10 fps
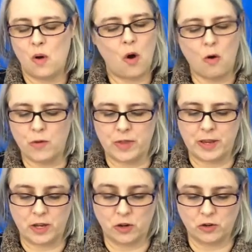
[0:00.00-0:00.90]
Over the
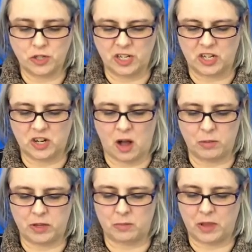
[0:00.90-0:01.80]
years, she
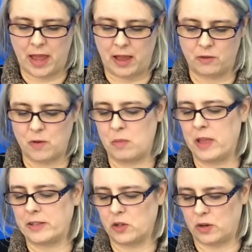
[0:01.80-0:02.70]
gobbled up land from
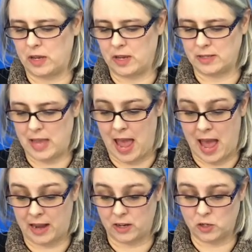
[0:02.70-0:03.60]
lesser kings,
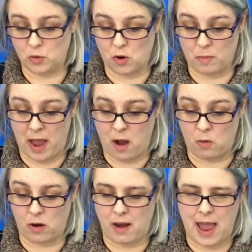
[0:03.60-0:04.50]
adding to her
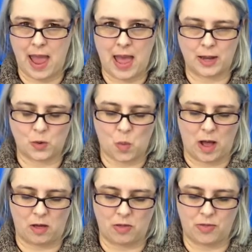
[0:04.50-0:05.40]
power and
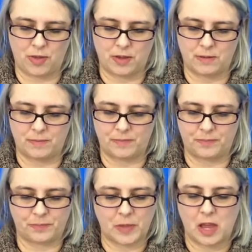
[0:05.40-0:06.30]
wealth.
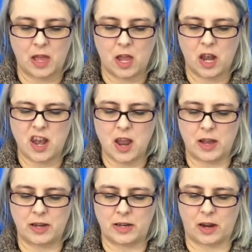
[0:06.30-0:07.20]

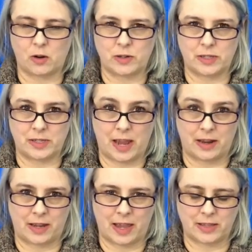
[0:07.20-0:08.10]
None dared to
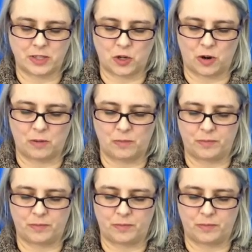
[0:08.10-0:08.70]
stand against her.